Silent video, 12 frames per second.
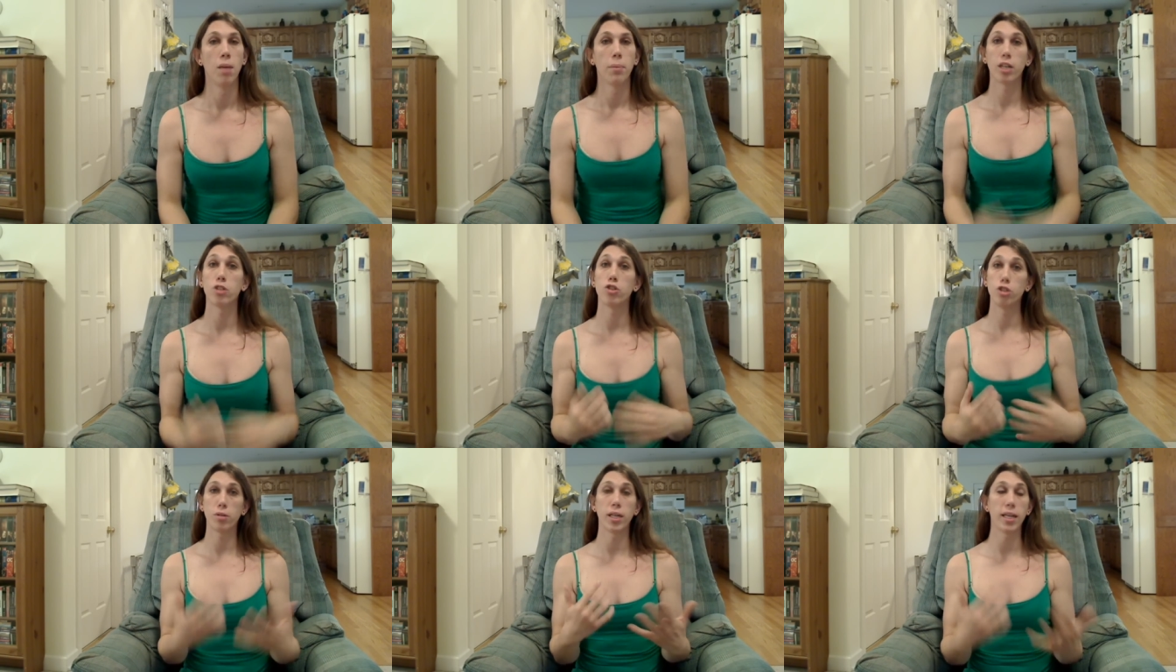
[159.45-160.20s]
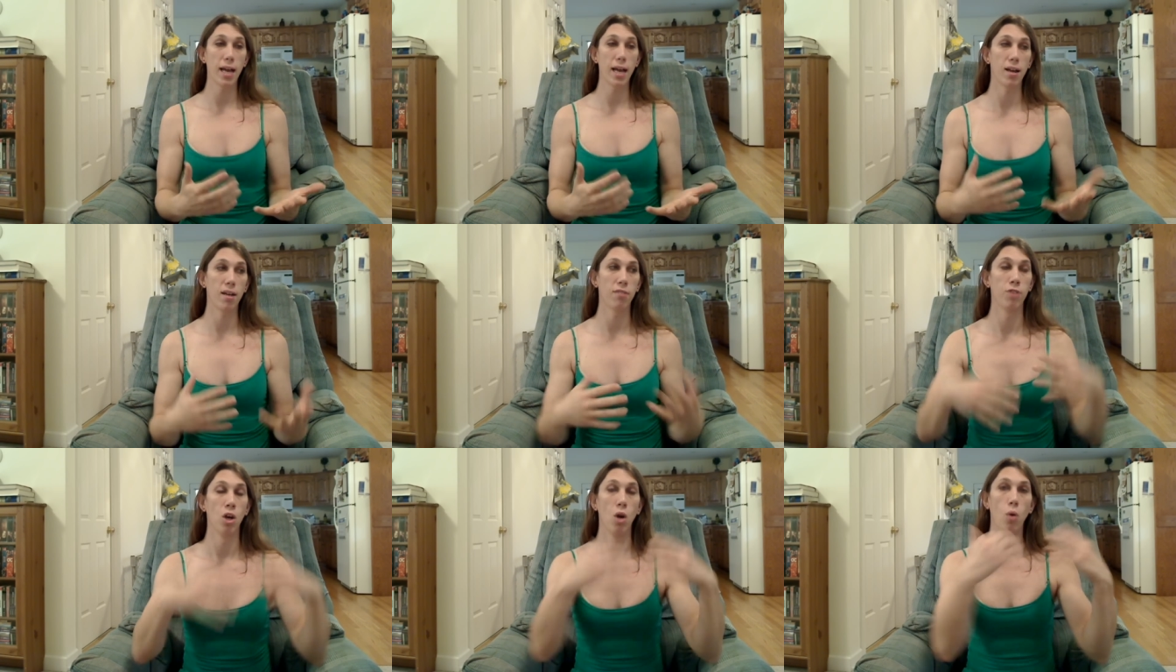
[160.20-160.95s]
because you can
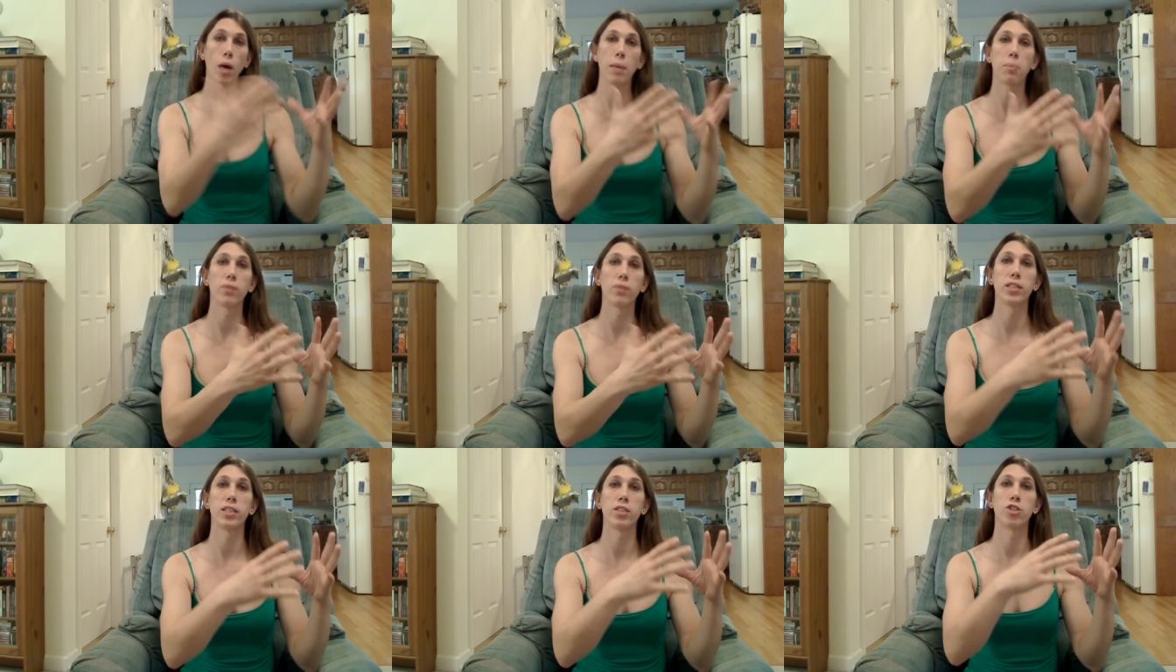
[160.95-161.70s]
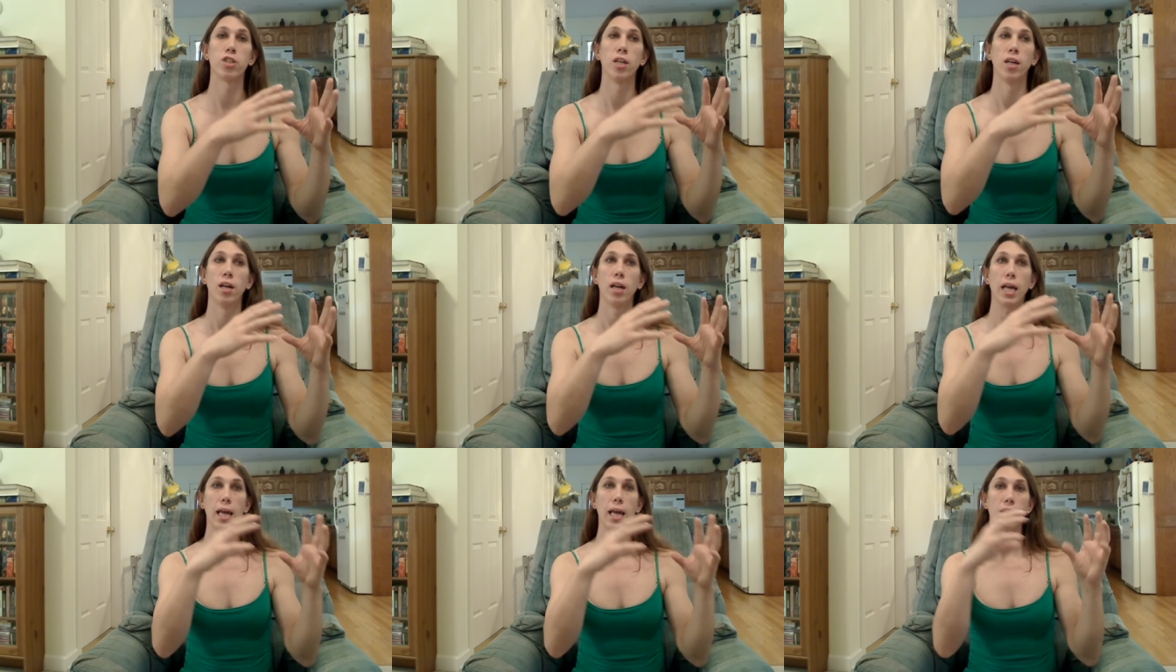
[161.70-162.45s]
have white privilege
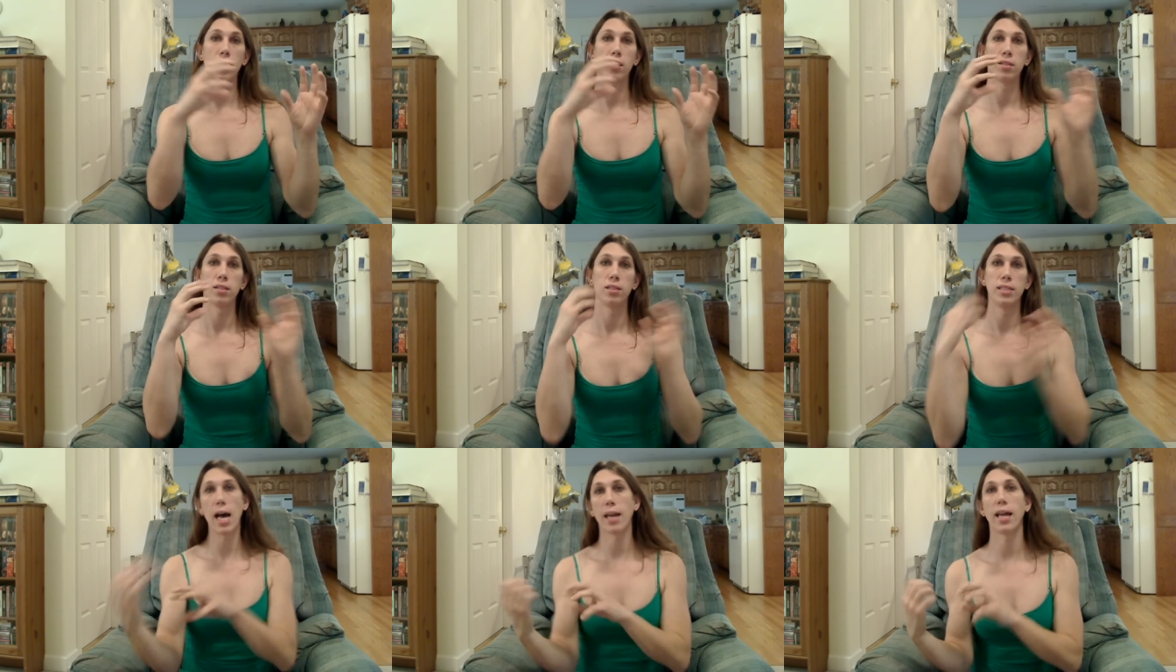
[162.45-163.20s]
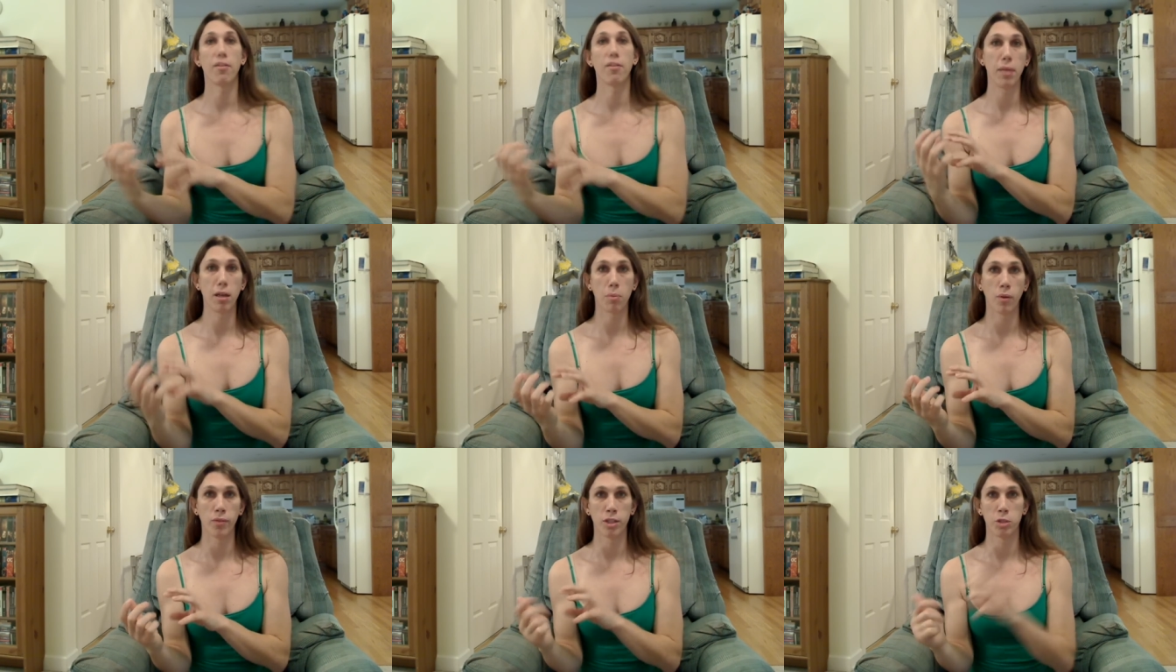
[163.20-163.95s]
and not have male
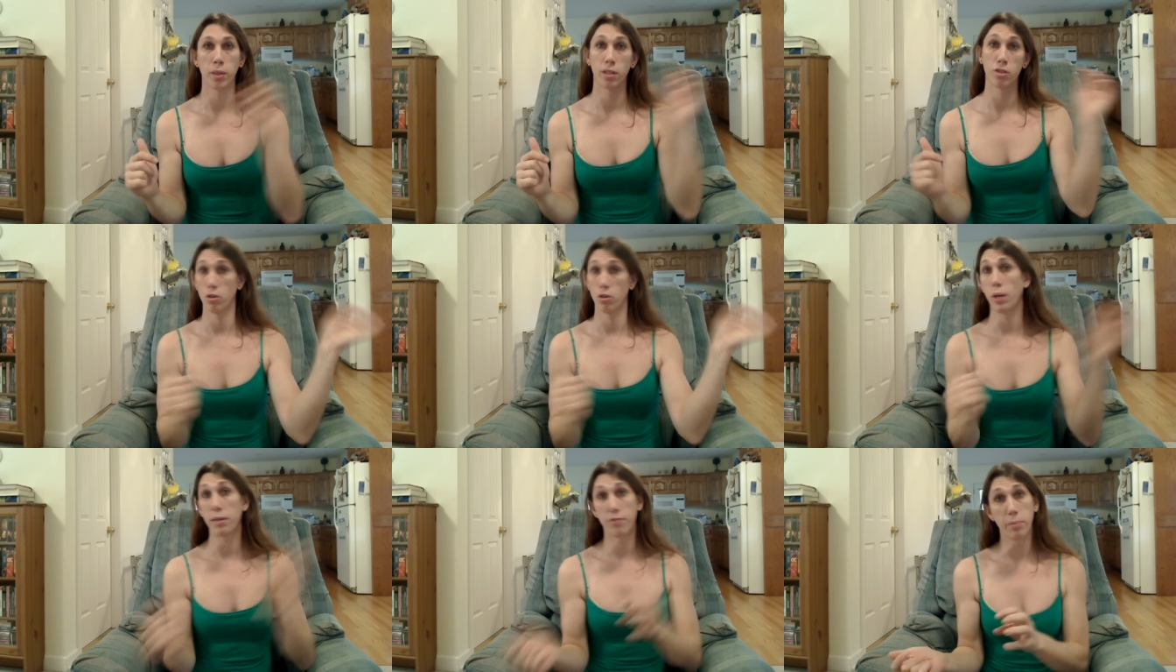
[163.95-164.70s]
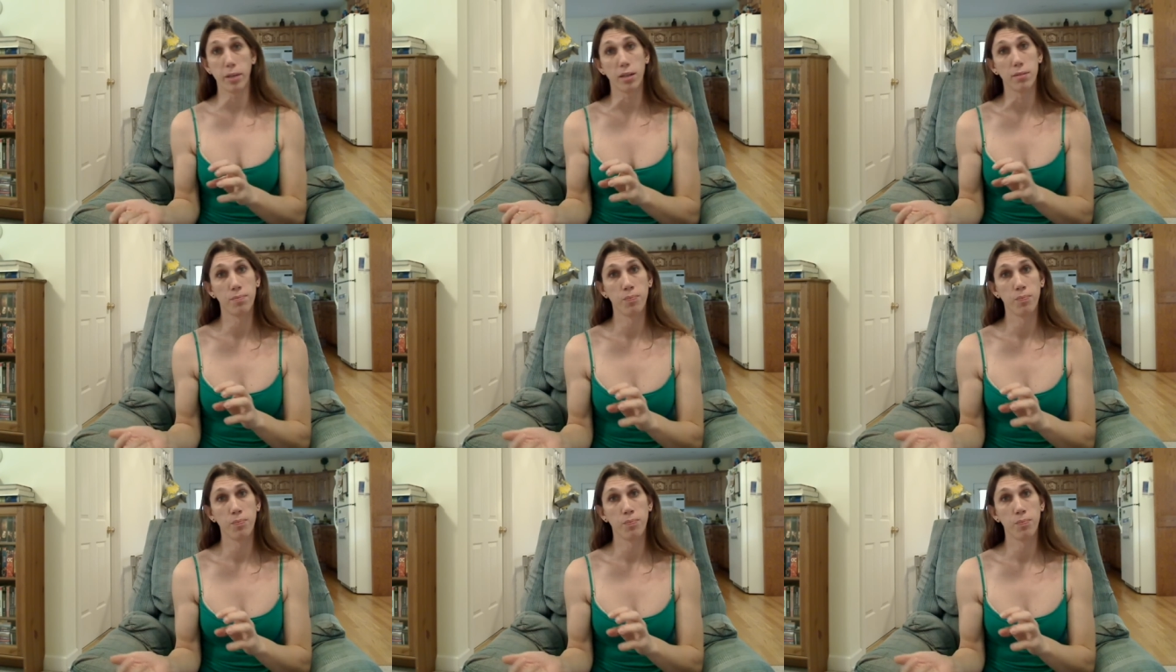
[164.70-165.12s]
privilege because you're a white female.